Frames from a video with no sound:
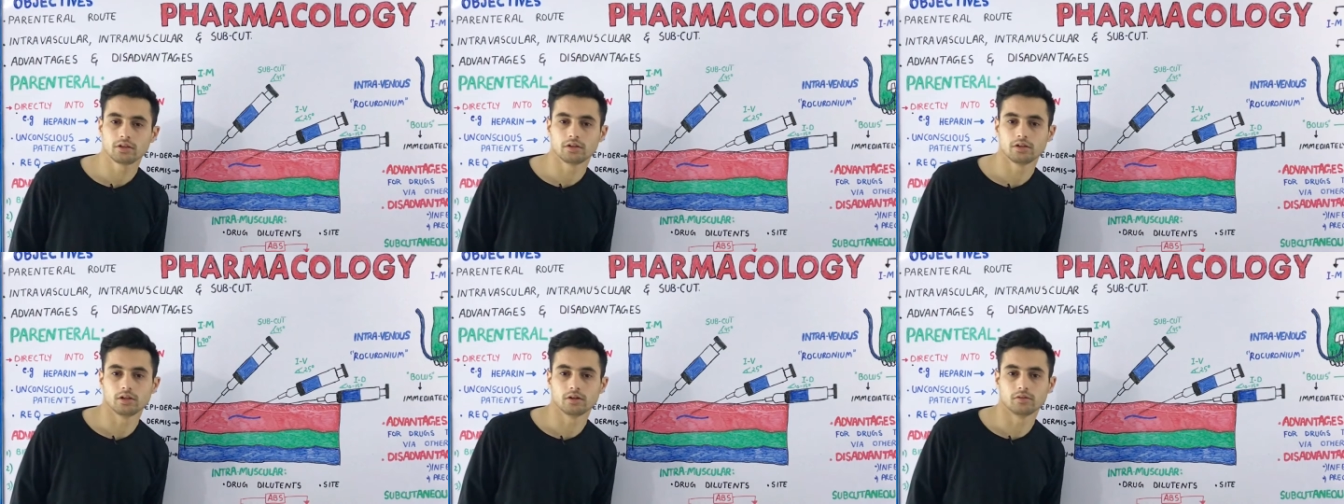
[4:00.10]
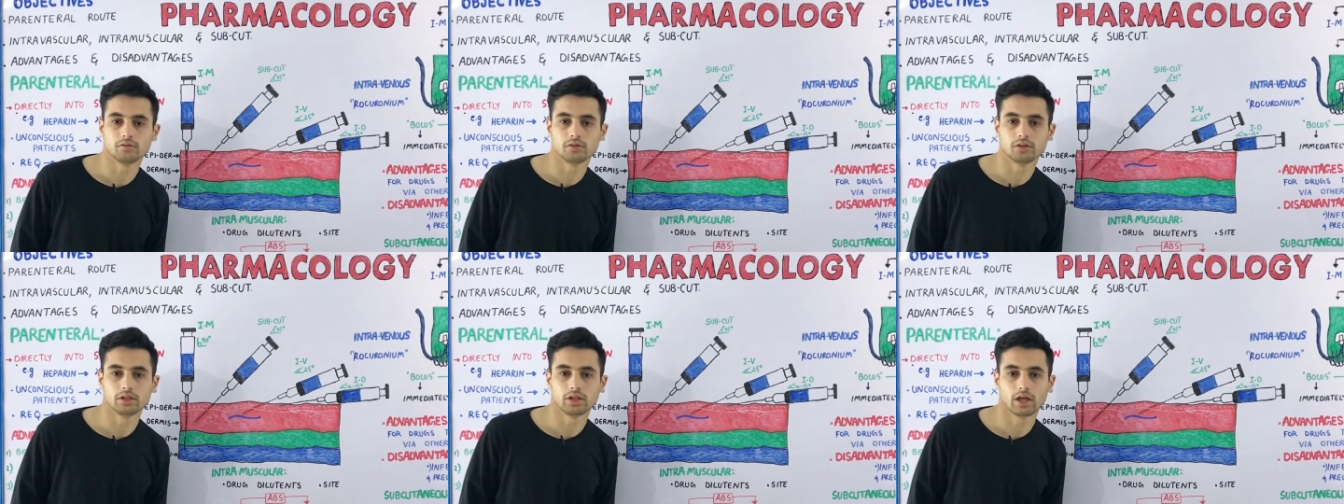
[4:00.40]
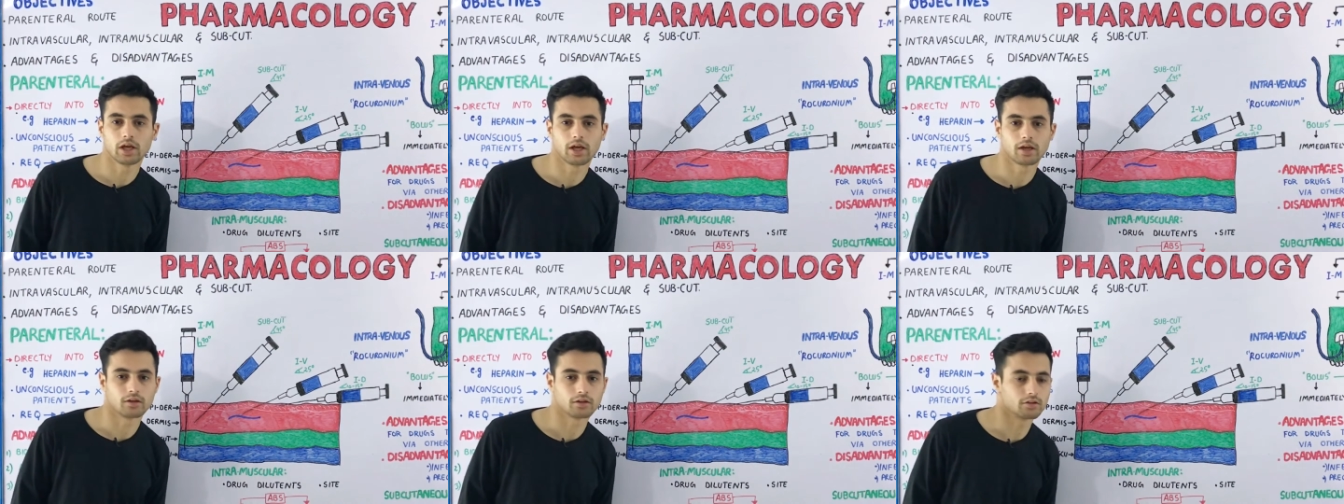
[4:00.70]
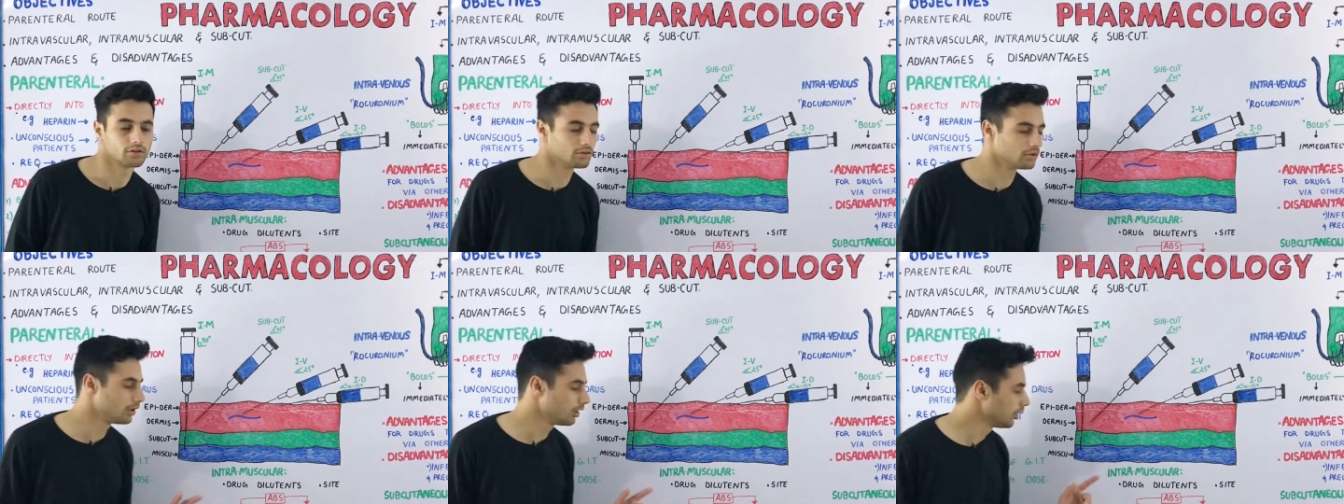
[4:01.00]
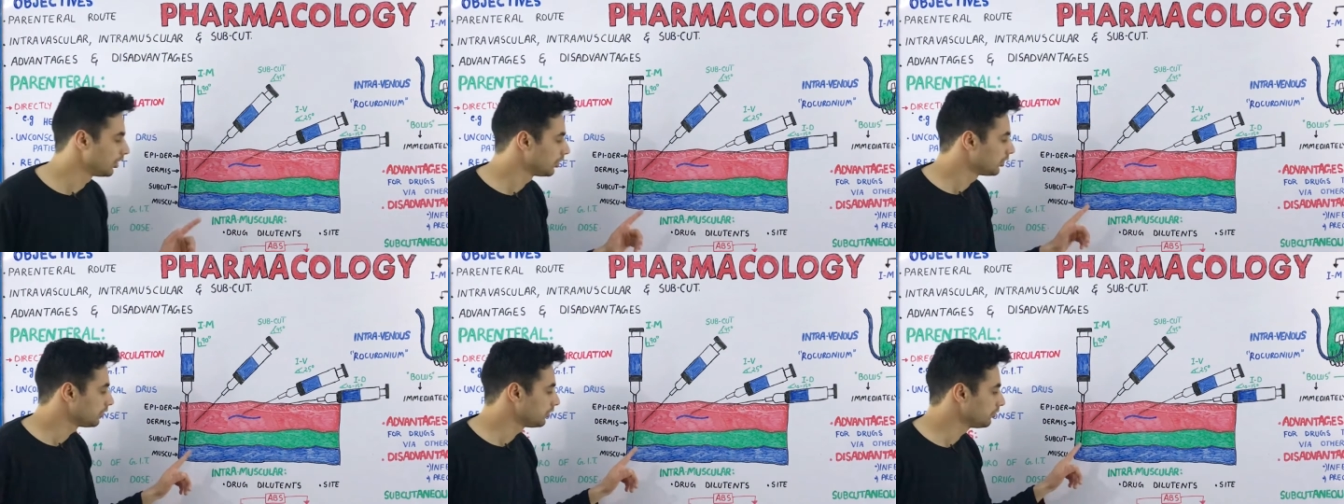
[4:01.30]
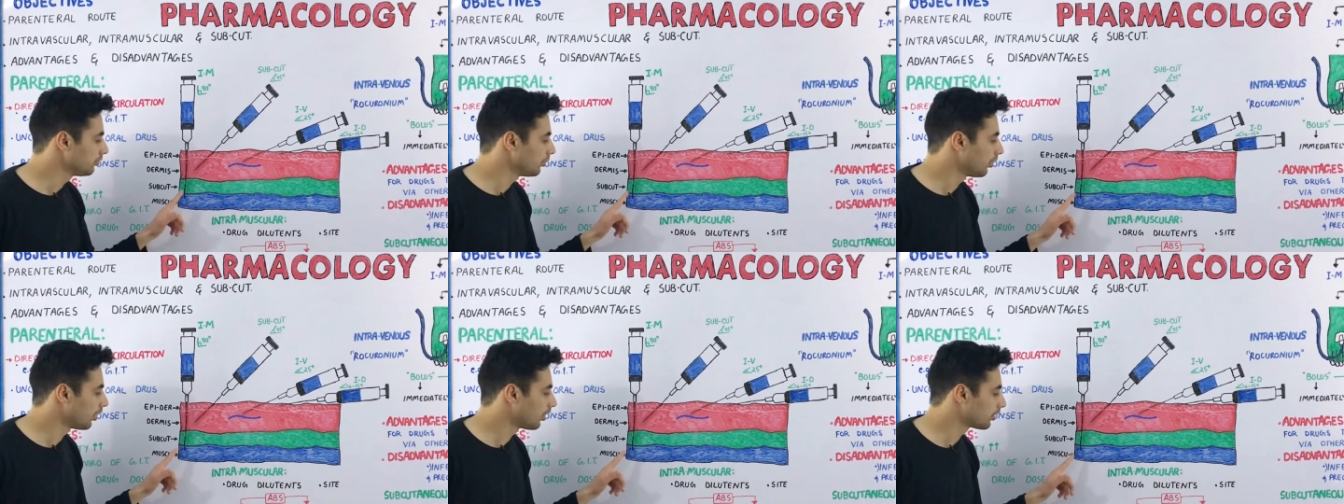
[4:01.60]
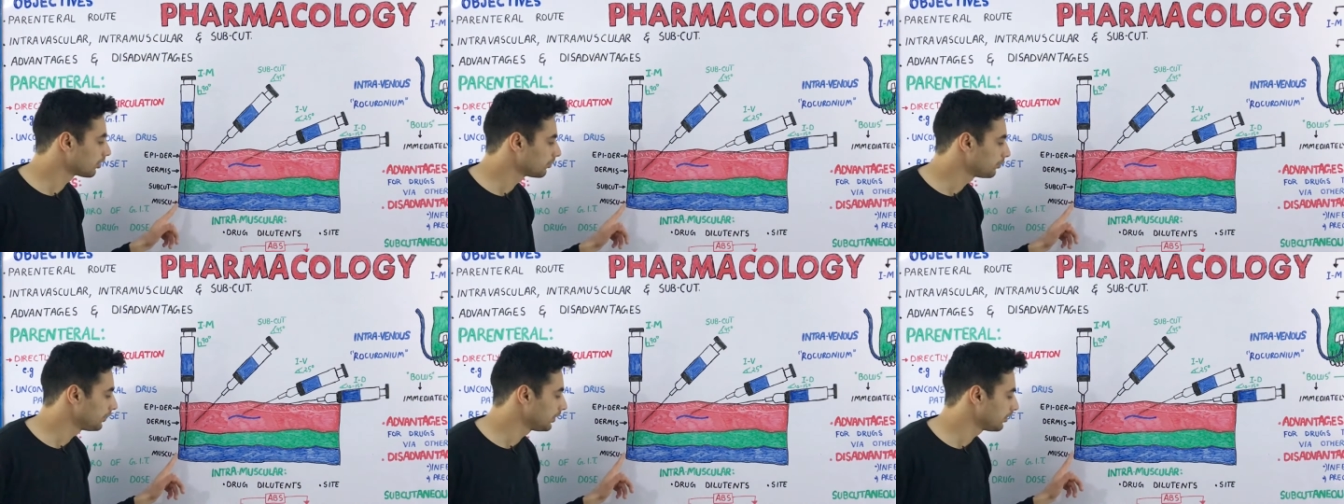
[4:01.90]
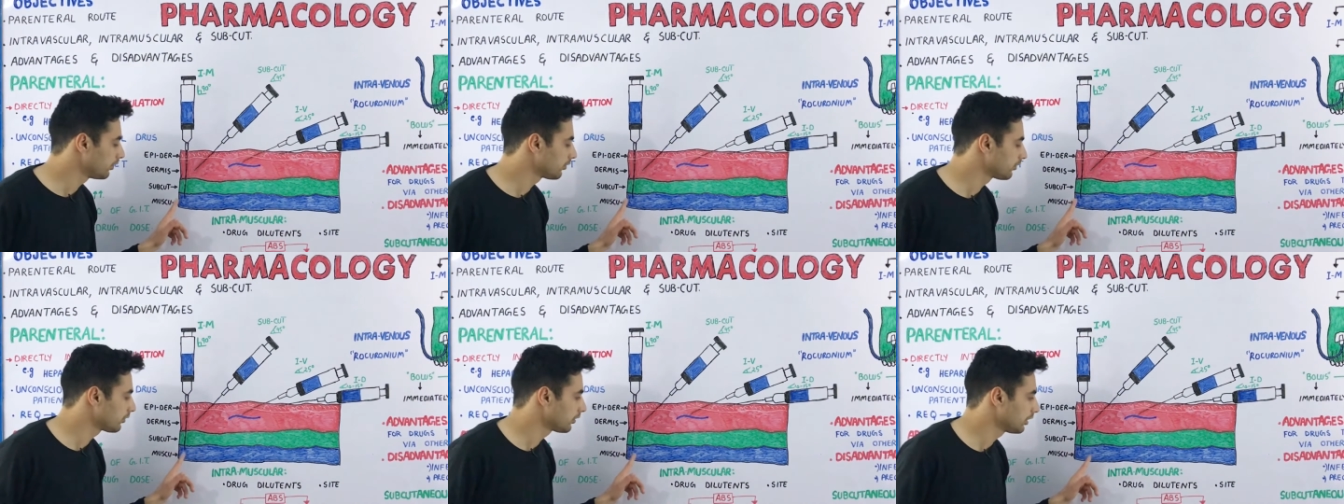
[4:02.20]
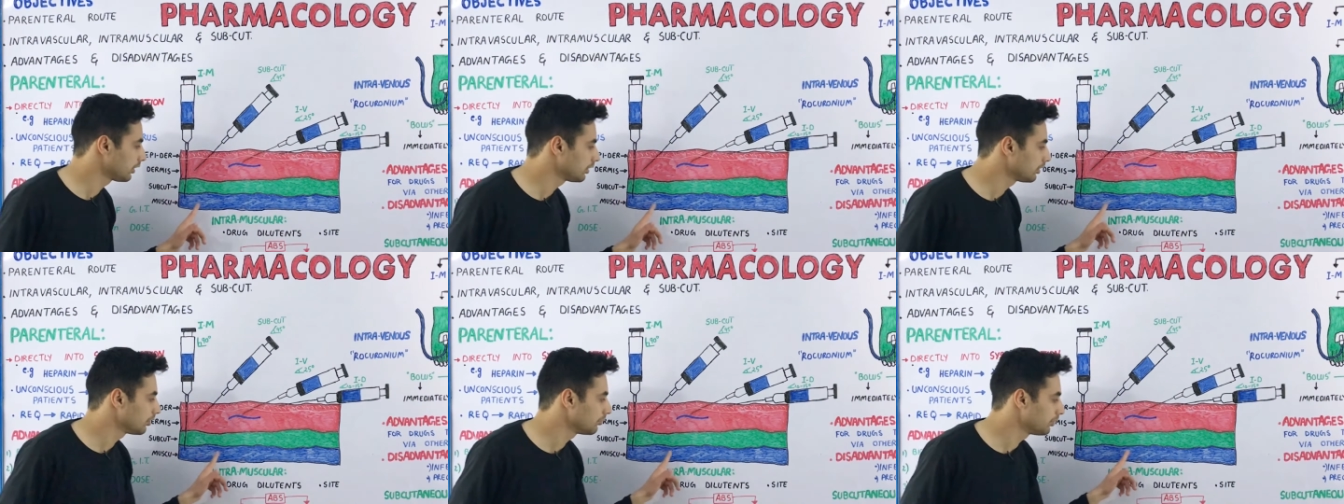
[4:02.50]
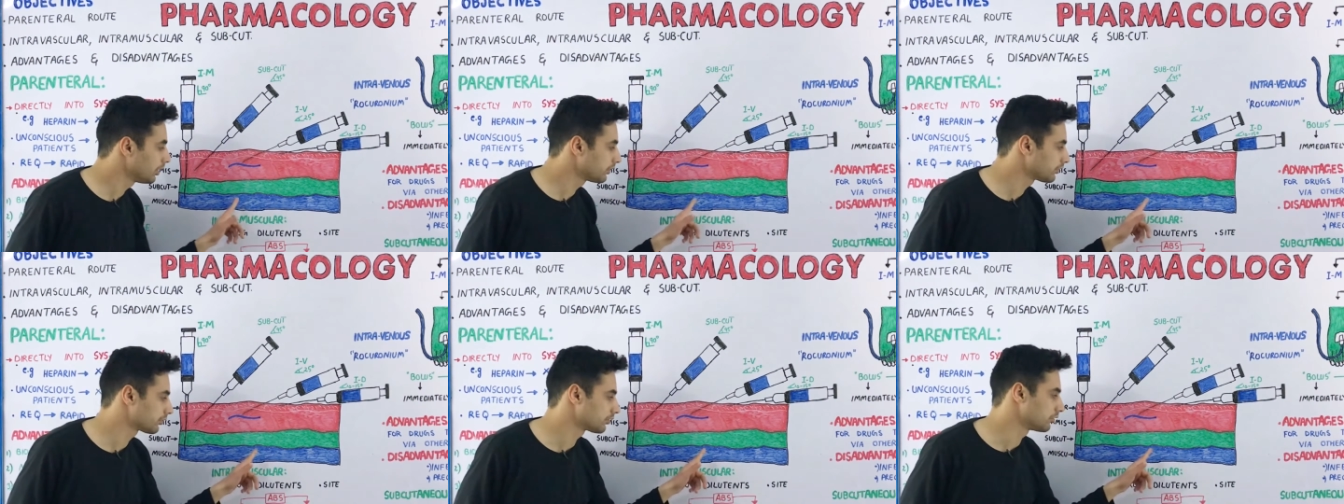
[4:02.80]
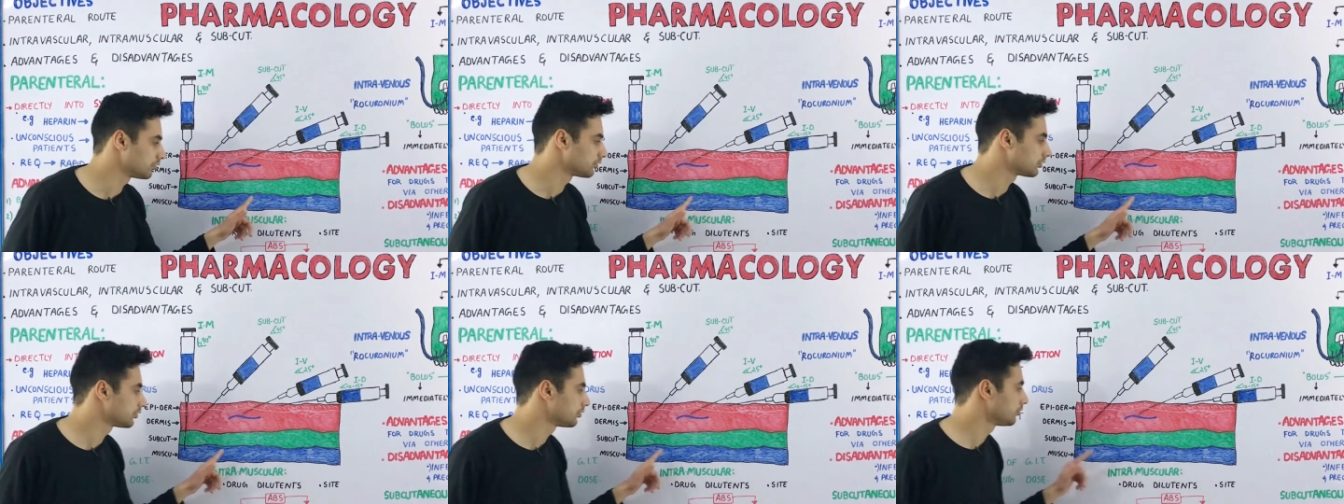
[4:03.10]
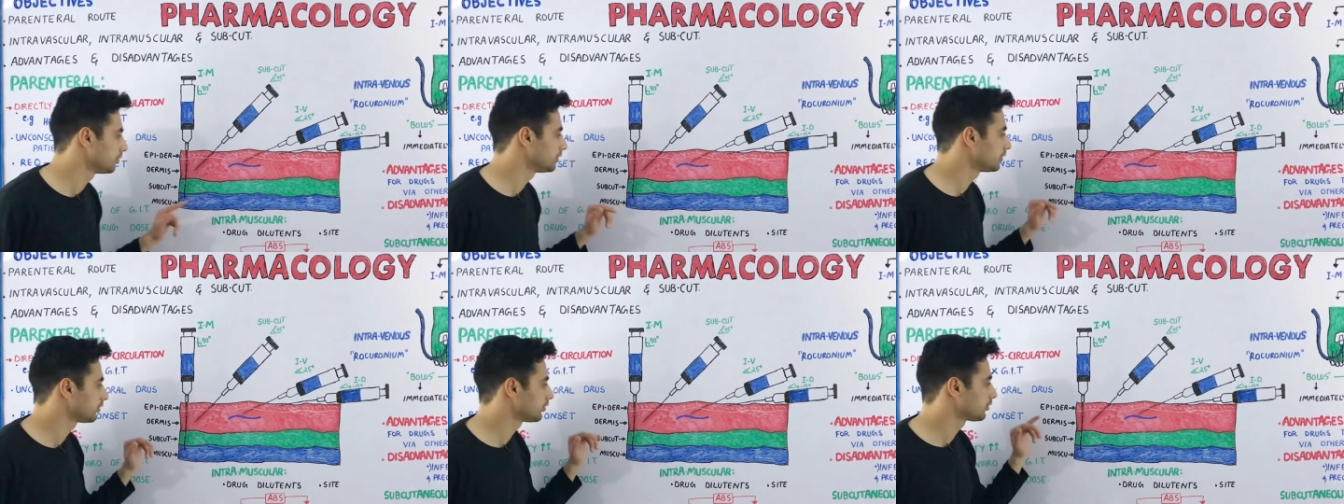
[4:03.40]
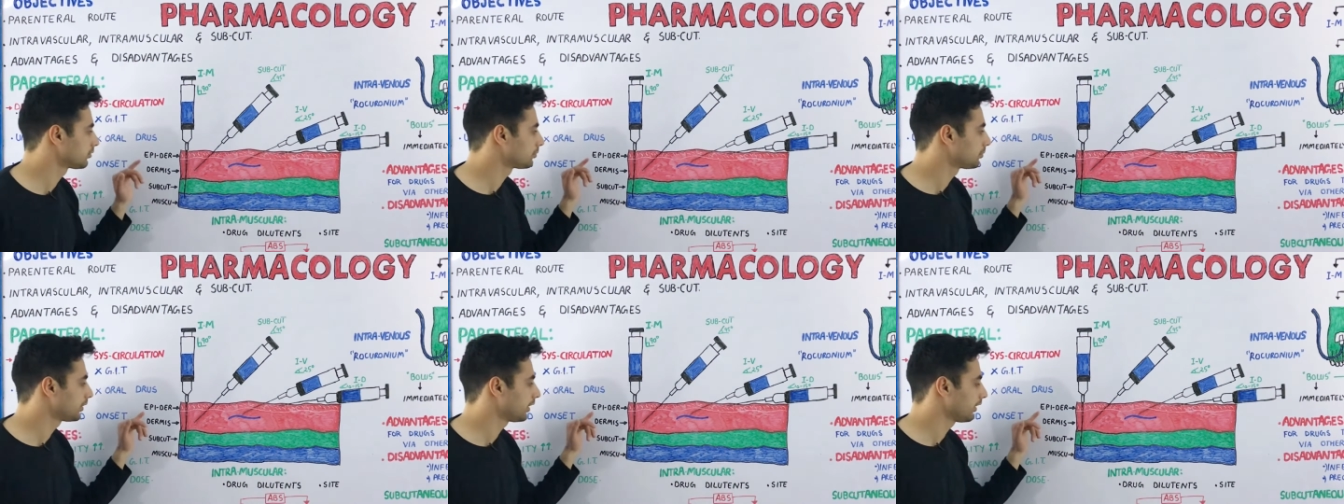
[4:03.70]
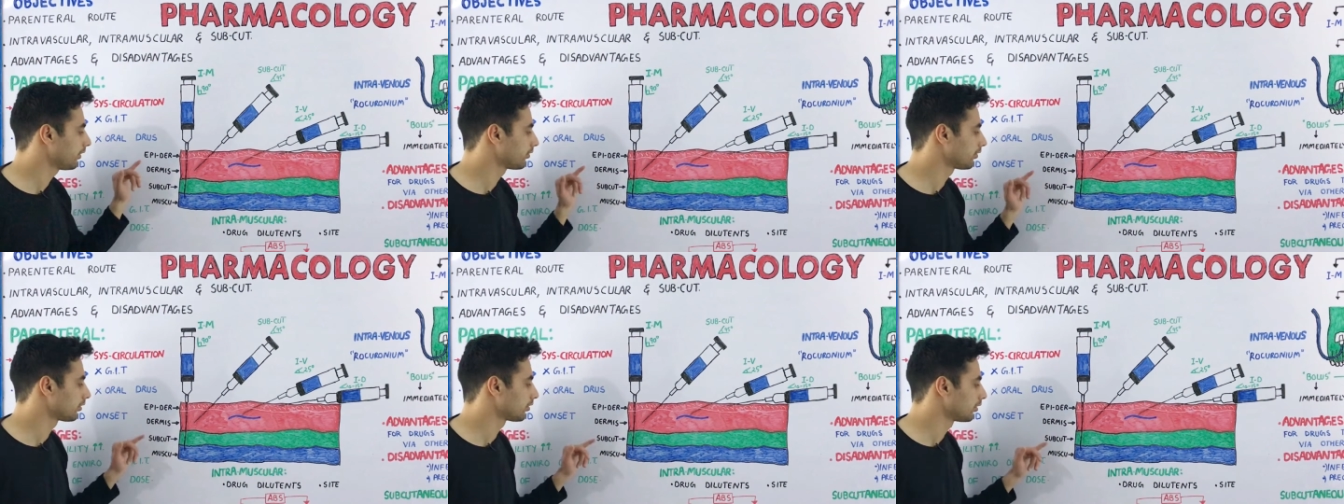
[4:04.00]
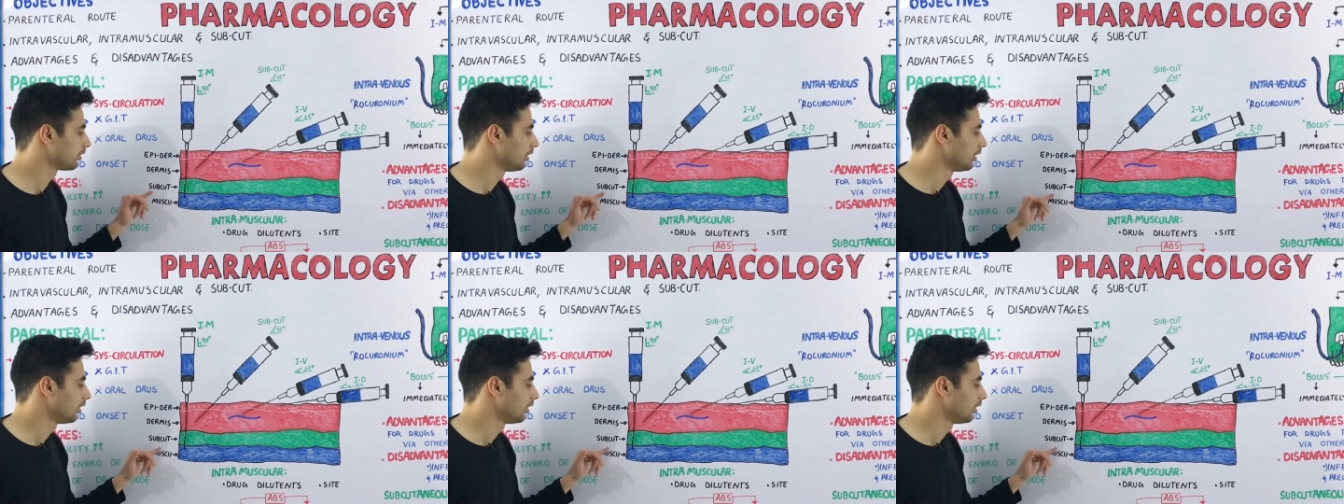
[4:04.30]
degree angle, you are piercing the muscles which is present